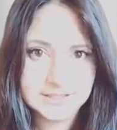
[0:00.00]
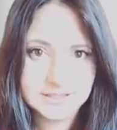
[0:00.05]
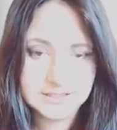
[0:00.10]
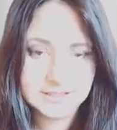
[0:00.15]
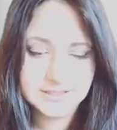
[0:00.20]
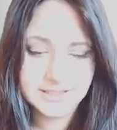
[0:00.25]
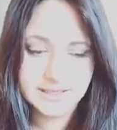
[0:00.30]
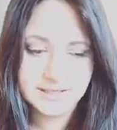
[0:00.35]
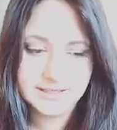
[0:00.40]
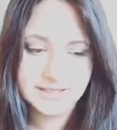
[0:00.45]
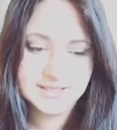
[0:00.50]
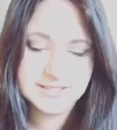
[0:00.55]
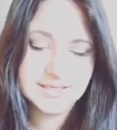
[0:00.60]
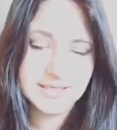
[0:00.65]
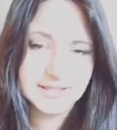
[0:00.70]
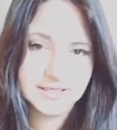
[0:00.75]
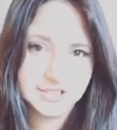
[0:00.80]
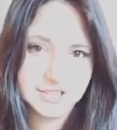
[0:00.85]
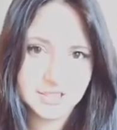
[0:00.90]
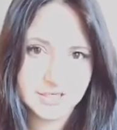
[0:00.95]
that these
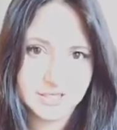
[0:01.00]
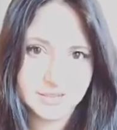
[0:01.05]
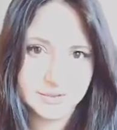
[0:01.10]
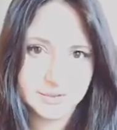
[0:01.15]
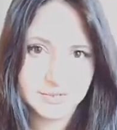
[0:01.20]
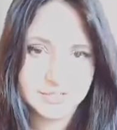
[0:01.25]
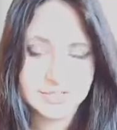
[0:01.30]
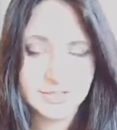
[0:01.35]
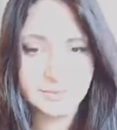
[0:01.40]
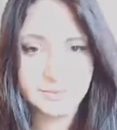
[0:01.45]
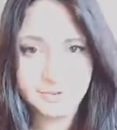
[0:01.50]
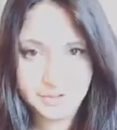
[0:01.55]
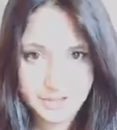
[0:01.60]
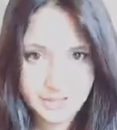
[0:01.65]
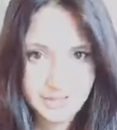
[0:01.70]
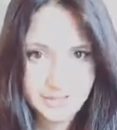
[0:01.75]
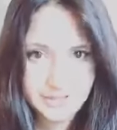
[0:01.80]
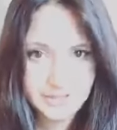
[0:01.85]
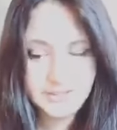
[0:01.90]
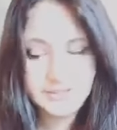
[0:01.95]
other channels are
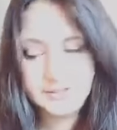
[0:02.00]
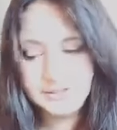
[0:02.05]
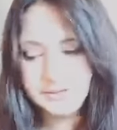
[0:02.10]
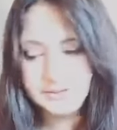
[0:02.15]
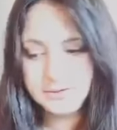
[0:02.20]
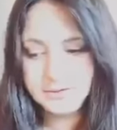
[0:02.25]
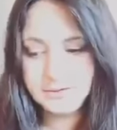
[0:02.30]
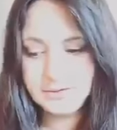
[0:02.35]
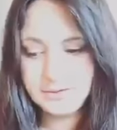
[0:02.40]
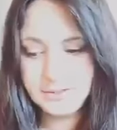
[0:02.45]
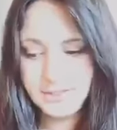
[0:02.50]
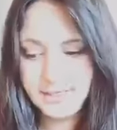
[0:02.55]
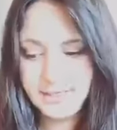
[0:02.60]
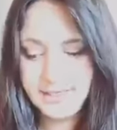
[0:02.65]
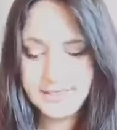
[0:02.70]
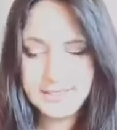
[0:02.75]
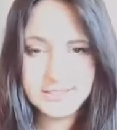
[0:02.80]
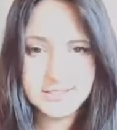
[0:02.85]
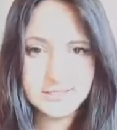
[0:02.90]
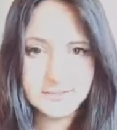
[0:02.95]
putting
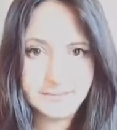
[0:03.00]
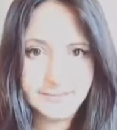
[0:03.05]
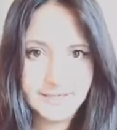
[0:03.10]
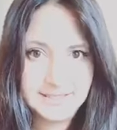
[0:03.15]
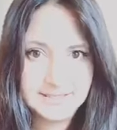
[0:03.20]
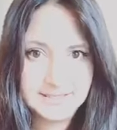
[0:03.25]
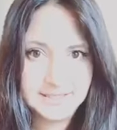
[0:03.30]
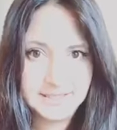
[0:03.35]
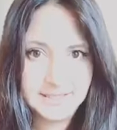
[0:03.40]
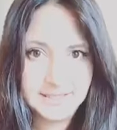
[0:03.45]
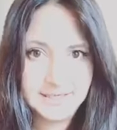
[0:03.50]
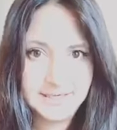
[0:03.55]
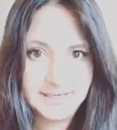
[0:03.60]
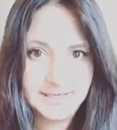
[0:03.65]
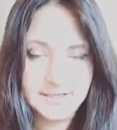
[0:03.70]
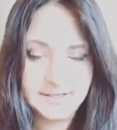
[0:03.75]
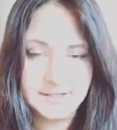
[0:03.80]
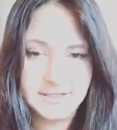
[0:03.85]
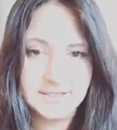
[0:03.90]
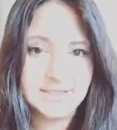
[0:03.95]
is
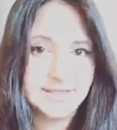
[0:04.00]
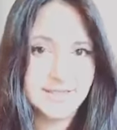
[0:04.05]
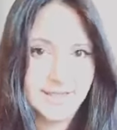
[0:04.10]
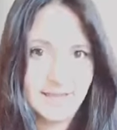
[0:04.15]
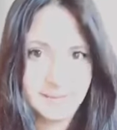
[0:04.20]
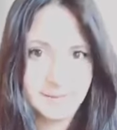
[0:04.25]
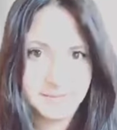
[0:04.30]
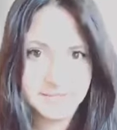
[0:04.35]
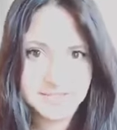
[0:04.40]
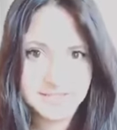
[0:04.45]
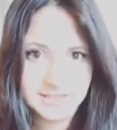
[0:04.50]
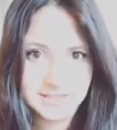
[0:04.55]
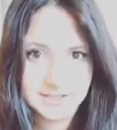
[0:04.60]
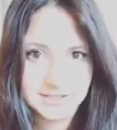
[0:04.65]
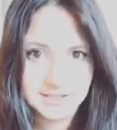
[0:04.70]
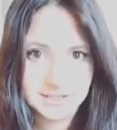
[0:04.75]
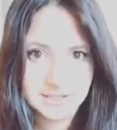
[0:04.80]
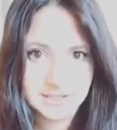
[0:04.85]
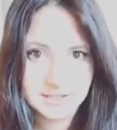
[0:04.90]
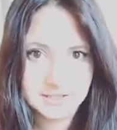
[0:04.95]
basically the
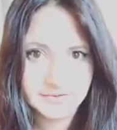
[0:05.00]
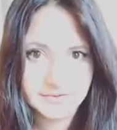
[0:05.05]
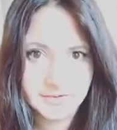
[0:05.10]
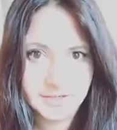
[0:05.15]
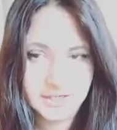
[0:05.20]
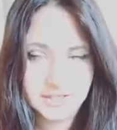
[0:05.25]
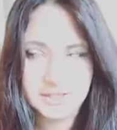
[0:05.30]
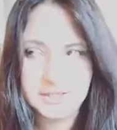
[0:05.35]
decapitations, right?